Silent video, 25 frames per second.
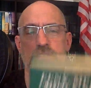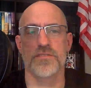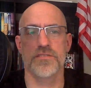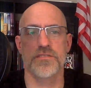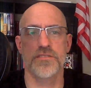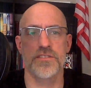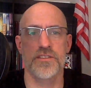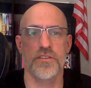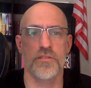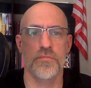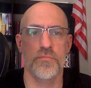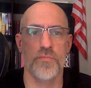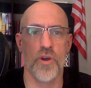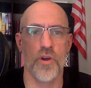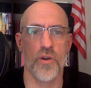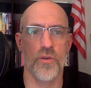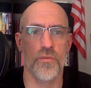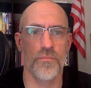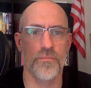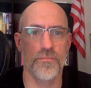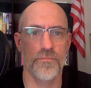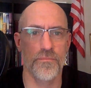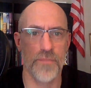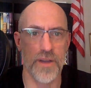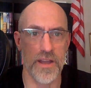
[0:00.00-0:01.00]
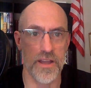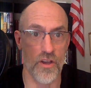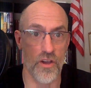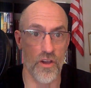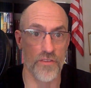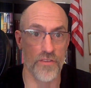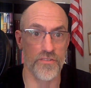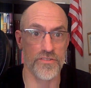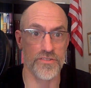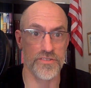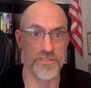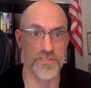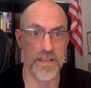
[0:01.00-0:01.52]
Still Moe by
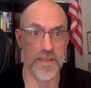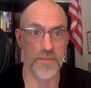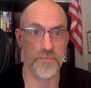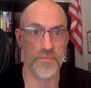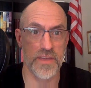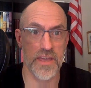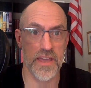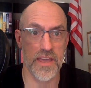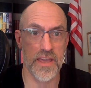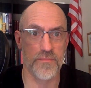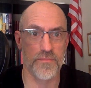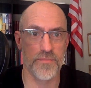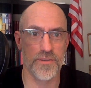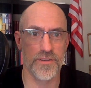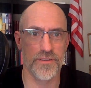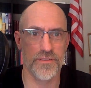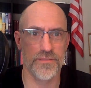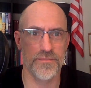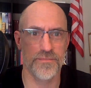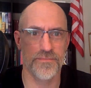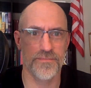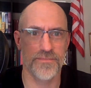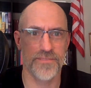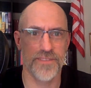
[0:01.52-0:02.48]
author Sam Campbell.